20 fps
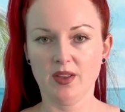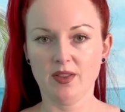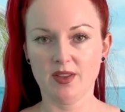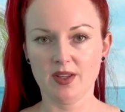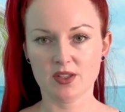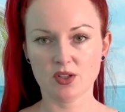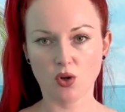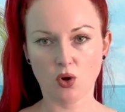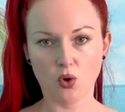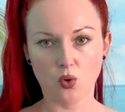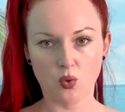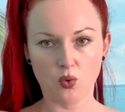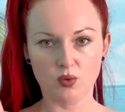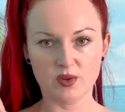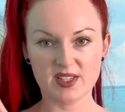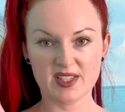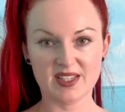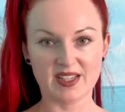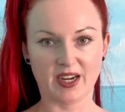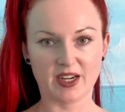this whole
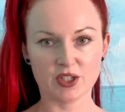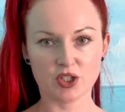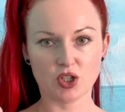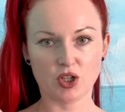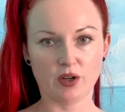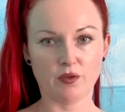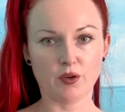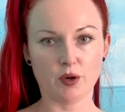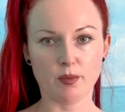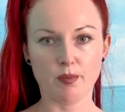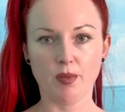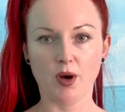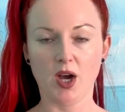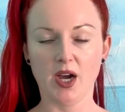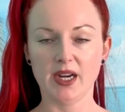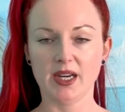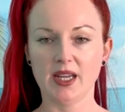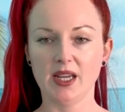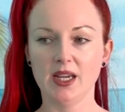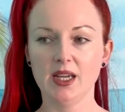section of your
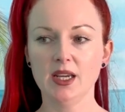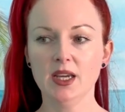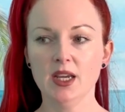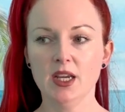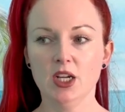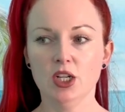body